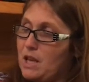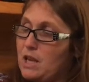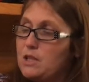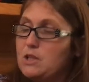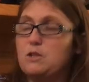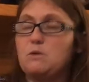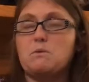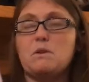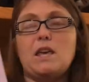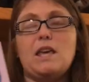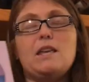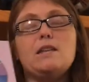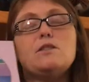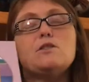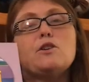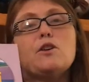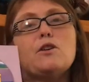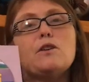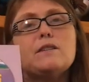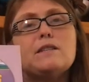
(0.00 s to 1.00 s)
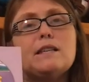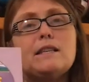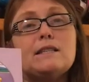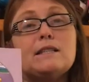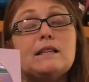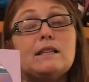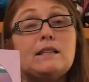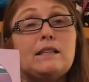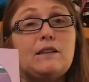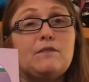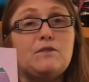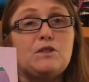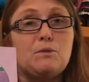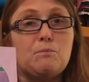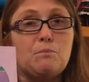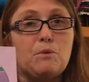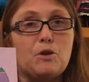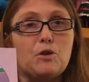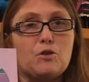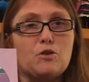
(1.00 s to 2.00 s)
So King Xerxes lived in
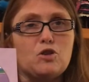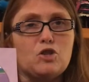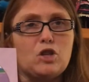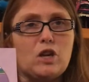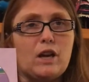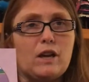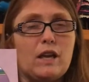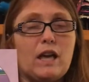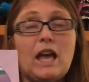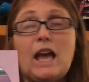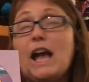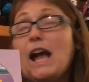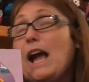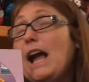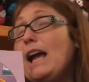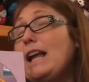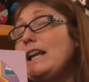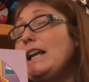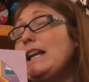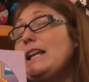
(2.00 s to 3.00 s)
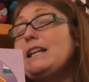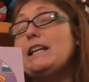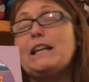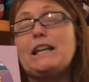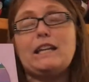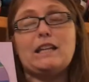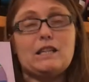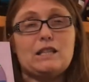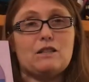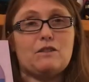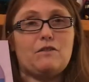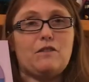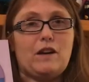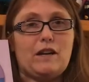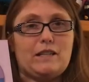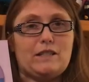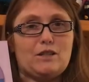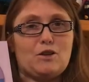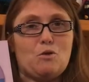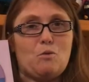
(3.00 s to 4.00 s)
Persia, and he needed to
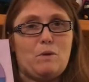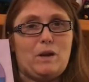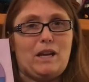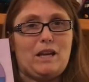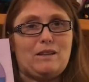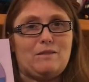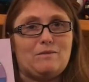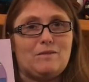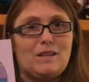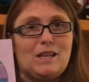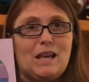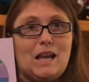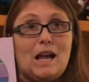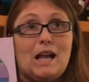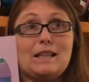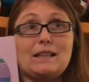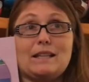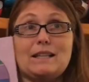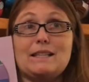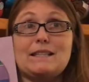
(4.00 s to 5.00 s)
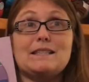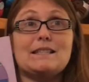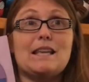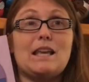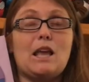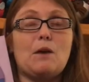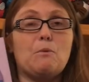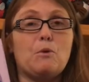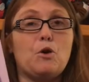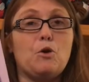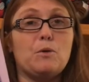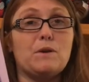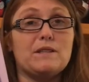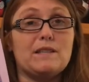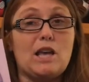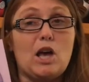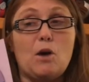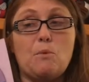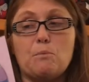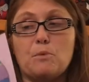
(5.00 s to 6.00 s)
find a queen. Let's see who his
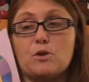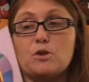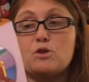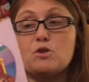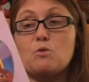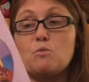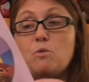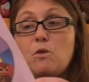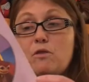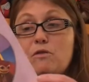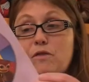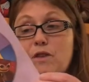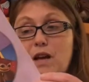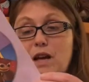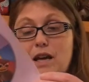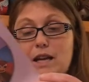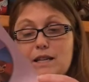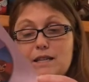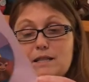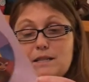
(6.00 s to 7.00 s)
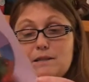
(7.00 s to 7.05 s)
helpers will find.